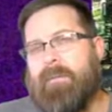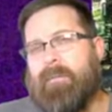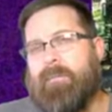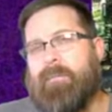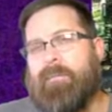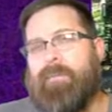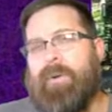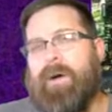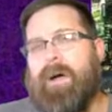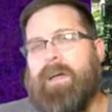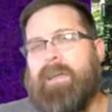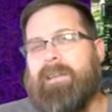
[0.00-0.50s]

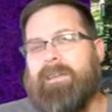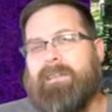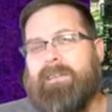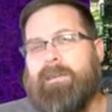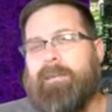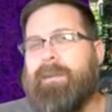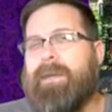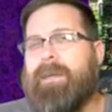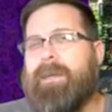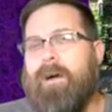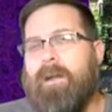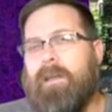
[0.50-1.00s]
But
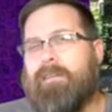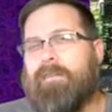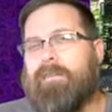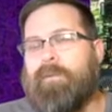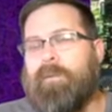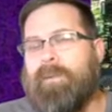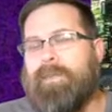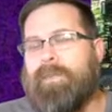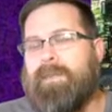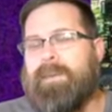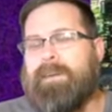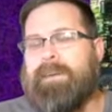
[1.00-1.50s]
to be honest
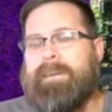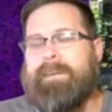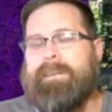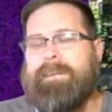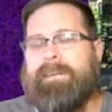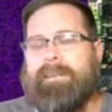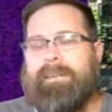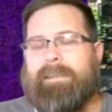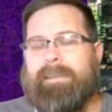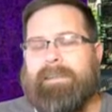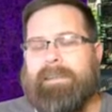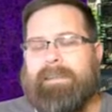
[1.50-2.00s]
with you,
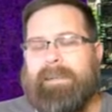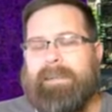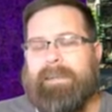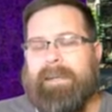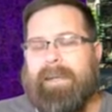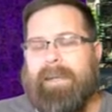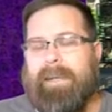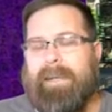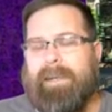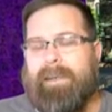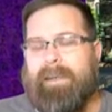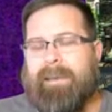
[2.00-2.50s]

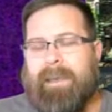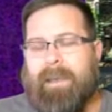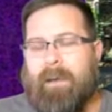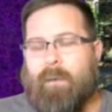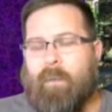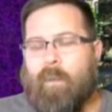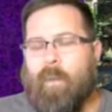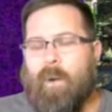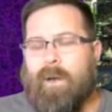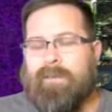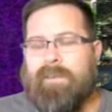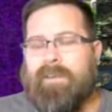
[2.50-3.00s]

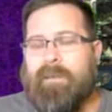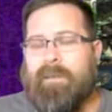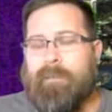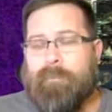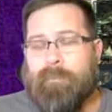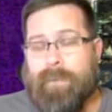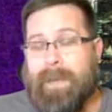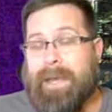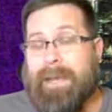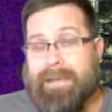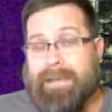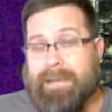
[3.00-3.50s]
it wasn't a
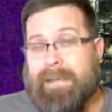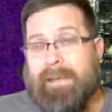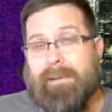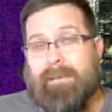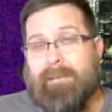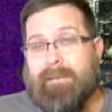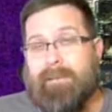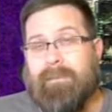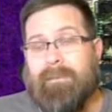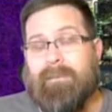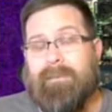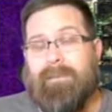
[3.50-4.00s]
big
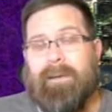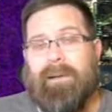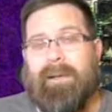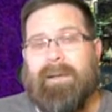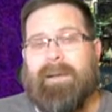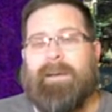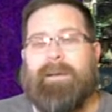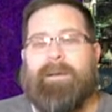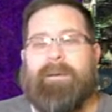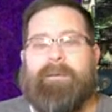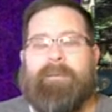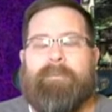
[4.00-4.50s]
deal.
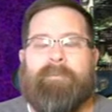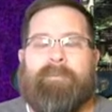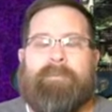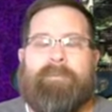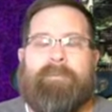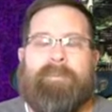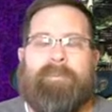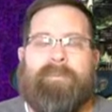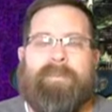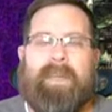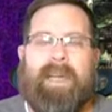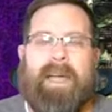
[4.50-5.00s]

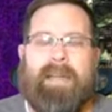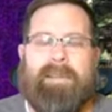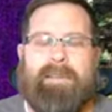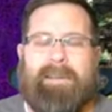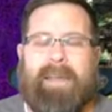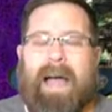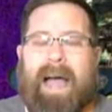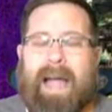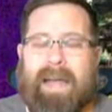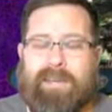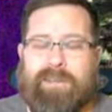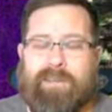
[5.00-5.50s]

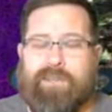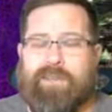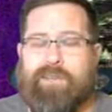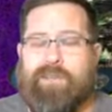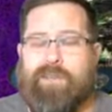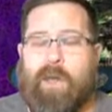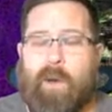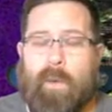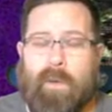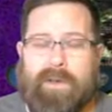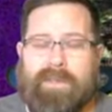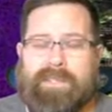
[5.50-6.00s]
I just
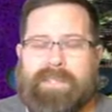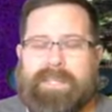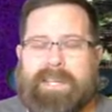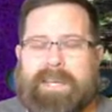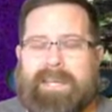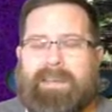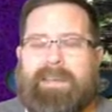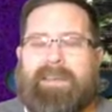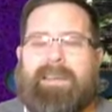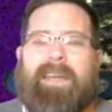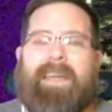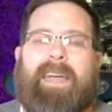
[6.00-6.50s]
noticed
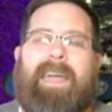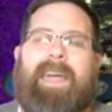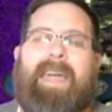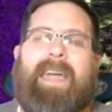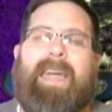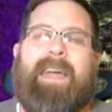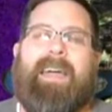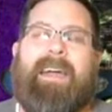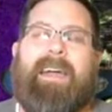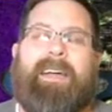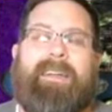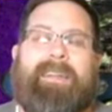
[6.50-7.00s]
it
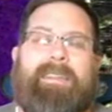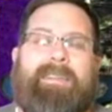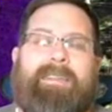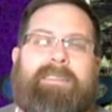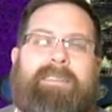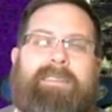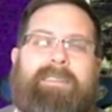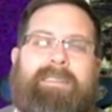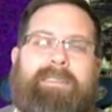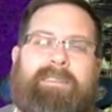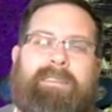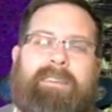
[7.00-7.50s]

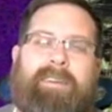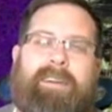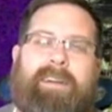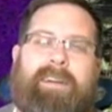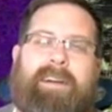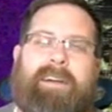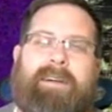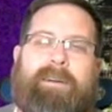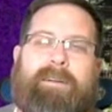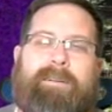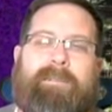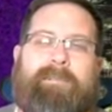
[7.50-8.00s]
and
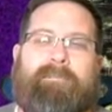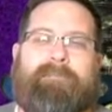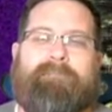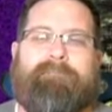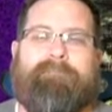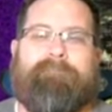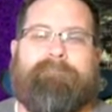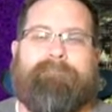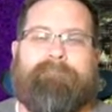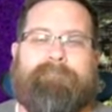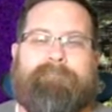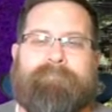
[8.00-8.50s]

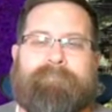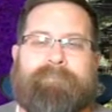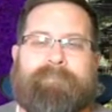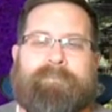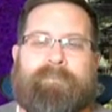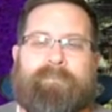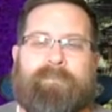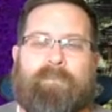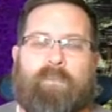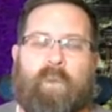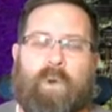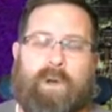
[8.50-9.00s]

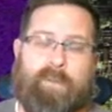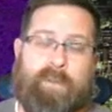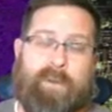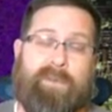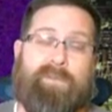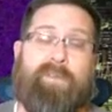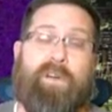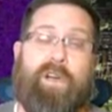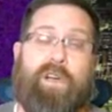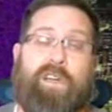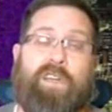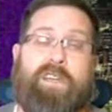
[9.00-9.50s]
would have
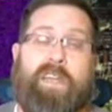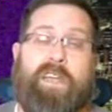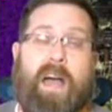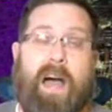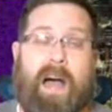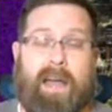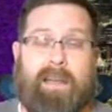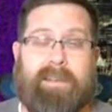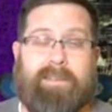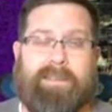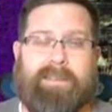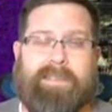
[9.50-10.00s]
preferred
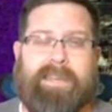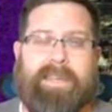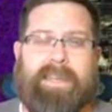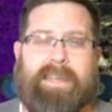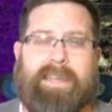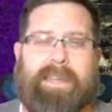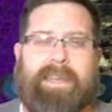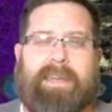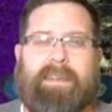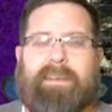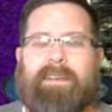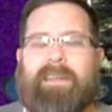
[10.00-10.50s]
not
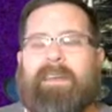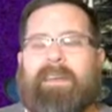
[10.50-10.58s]
seeing it,